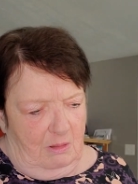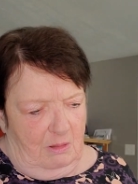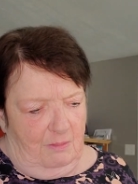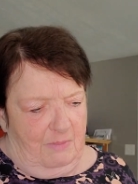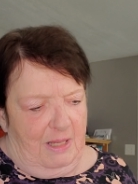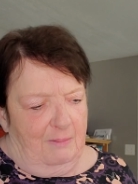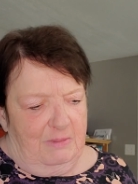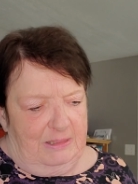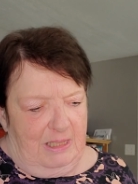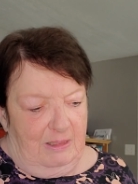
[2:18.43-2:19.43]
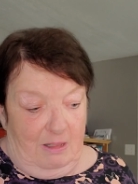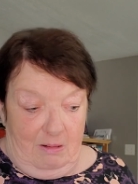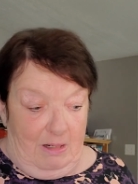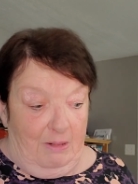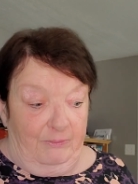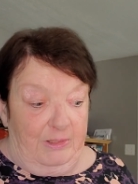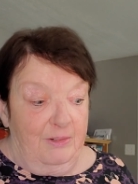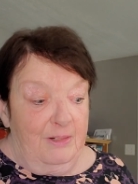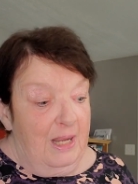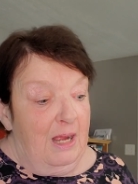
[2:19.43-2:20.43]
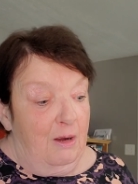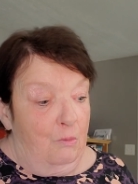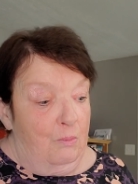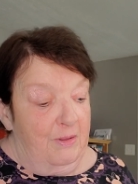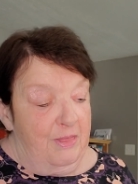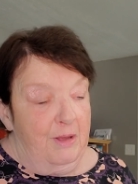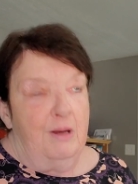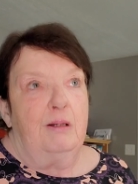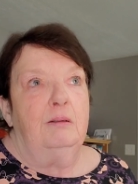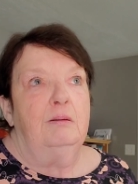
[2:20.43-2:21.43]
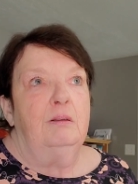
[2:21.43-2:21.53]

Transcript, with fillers: um, Amazon are out there now with, uh,